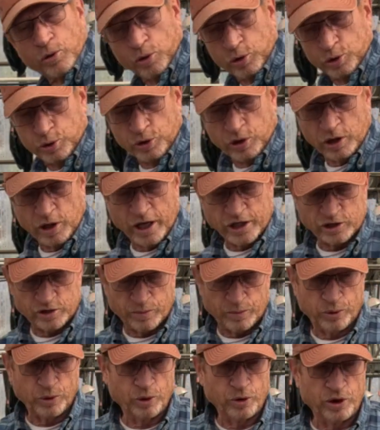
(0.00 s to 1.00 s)
or doing lots
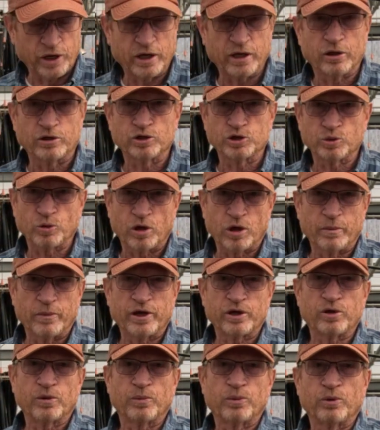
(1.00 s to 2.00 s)
of pruning or just want to
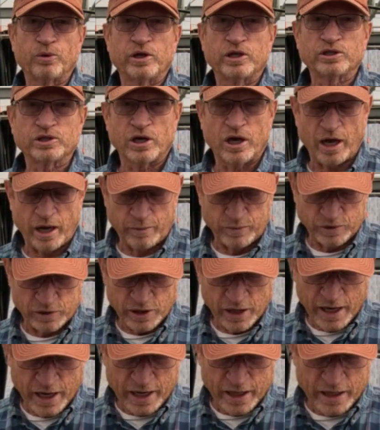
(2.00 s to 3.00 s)
make your pruning jobs
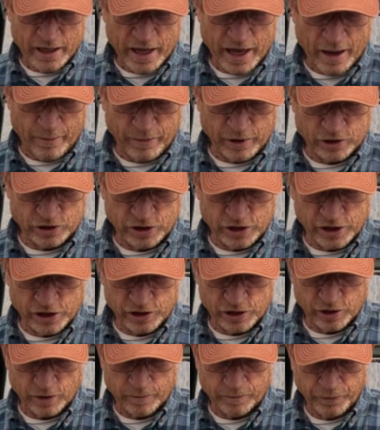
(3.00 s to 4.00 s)
that much
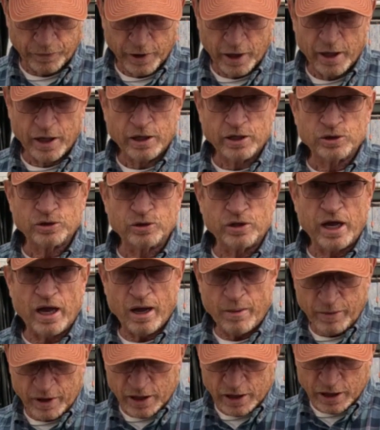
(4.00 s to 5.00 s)
easier. So now
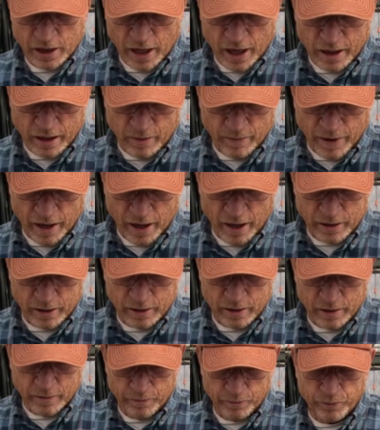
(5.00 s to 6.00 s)
I'm going to talk about
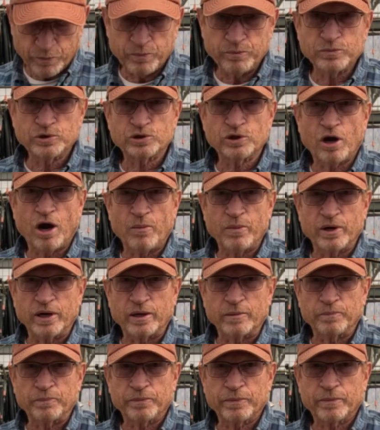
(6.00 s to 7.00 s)
sharpening.
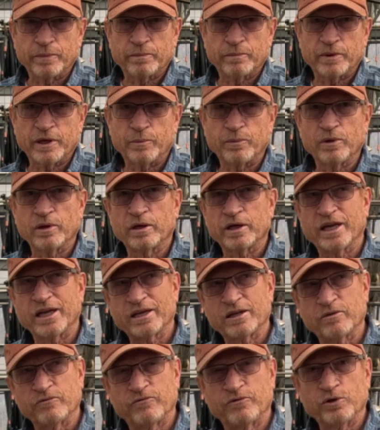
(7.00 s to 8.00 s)
People get
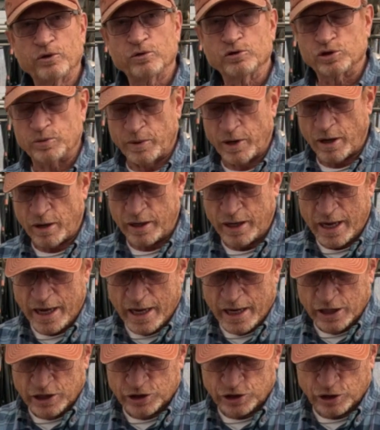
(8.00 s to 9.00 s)
confused about
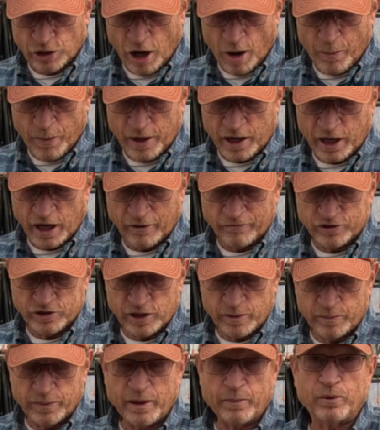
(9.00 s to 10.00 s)
sharpening. I've
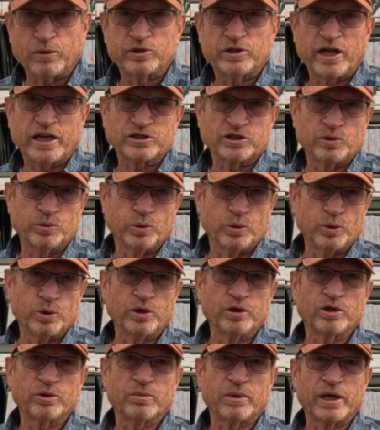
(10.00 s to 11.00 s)
seen people to actually
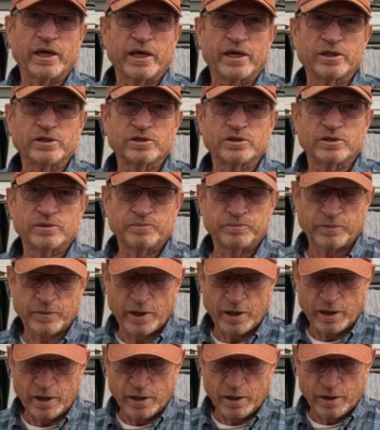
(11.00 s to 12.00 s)
ruin their blades
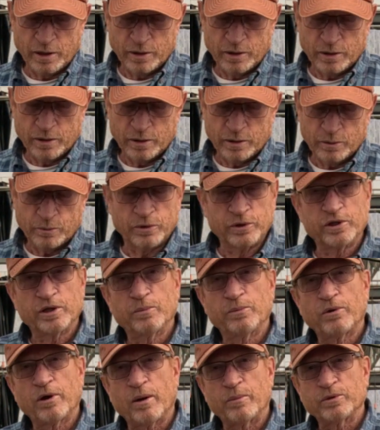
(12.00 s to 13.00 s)
with
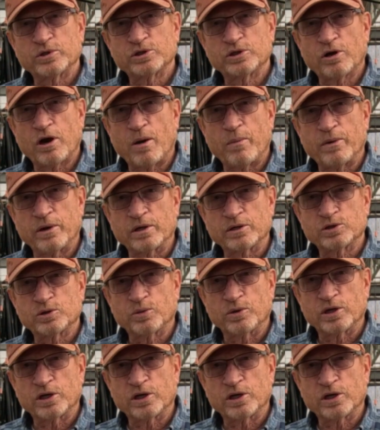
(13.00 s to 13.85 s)
improper sharpening, so we're